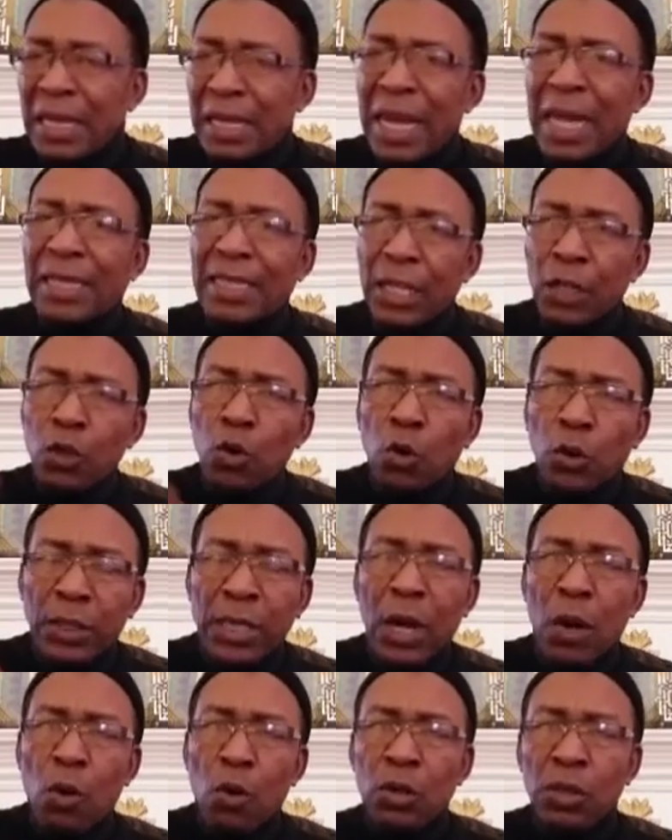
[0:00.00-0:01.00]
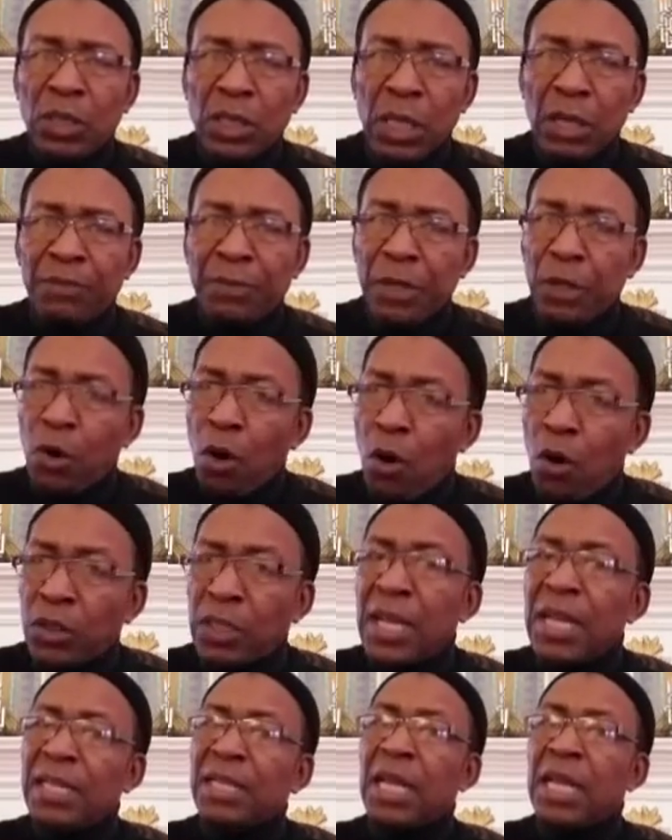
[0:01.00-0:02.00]
like they know their own self, because
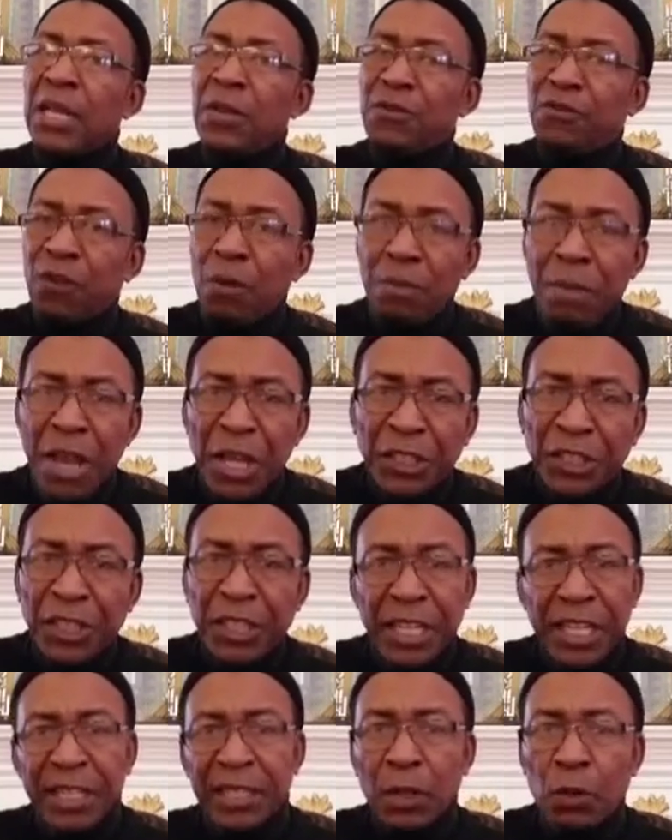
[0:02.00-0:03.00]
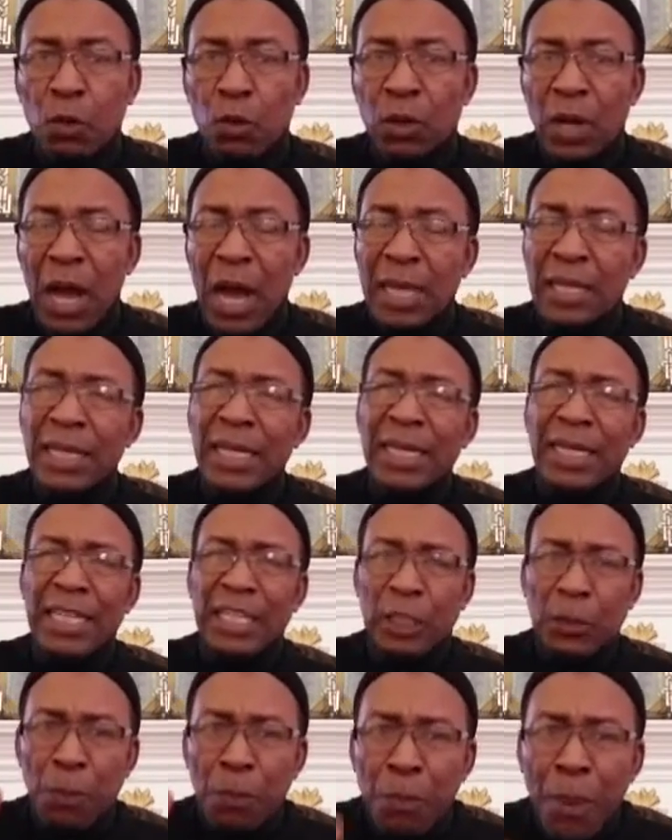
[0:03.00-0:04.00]
the information in the Quran
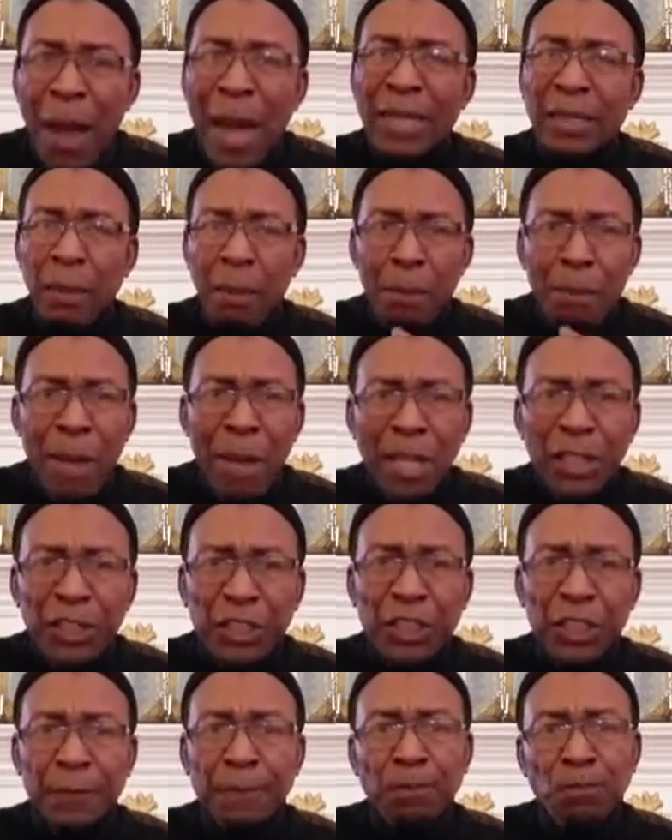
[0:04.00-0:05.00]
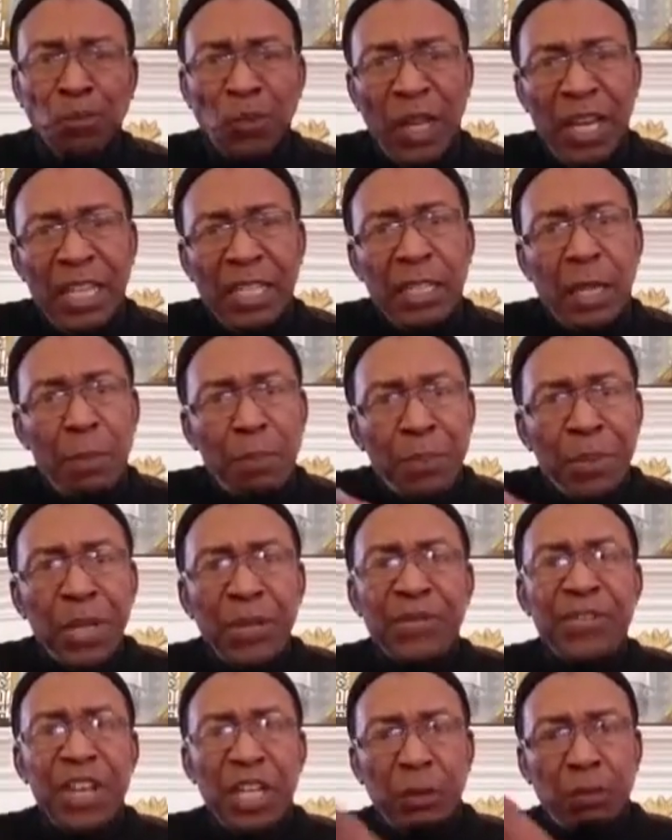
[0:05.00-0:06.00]
is packed, mentioned in the
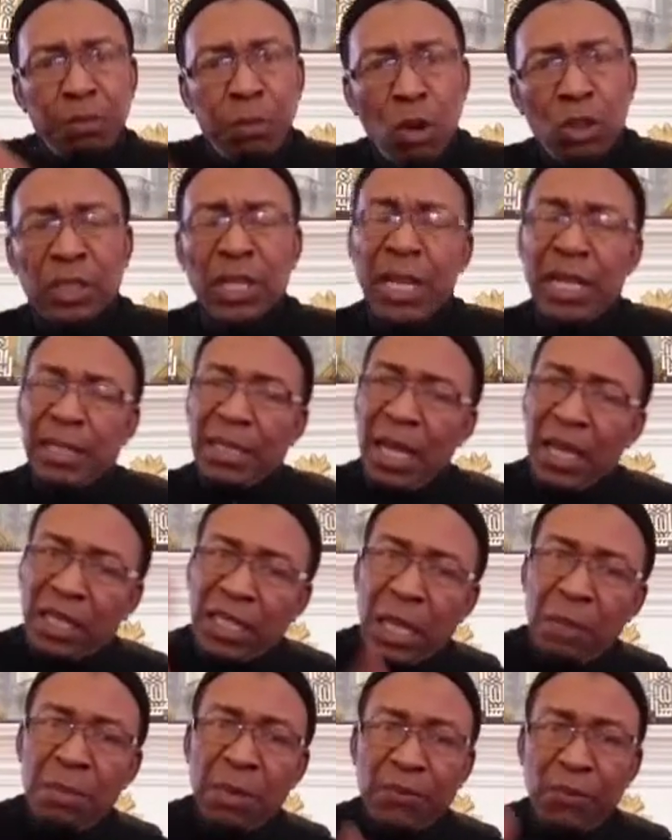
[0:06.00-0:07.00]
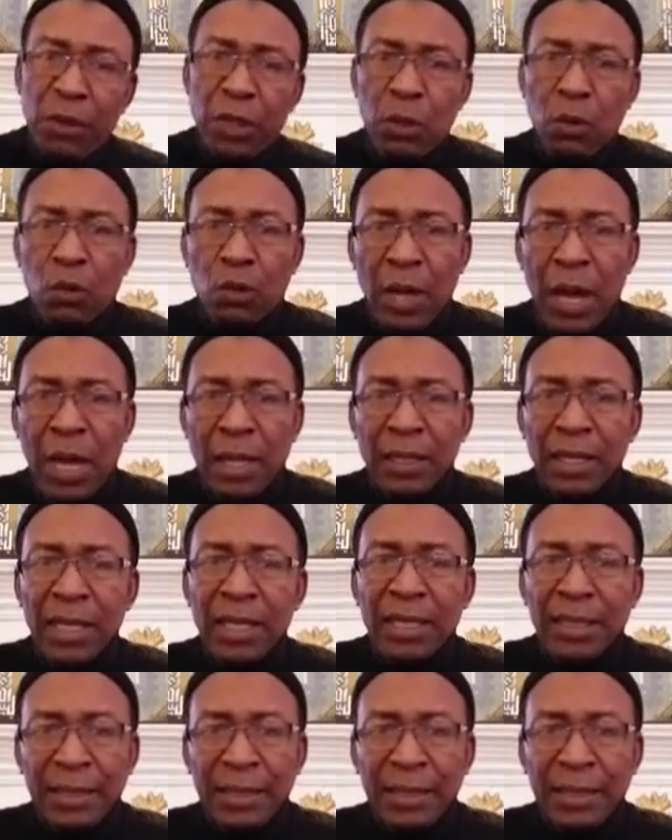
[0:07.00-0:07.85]
previous books that came before the Quran.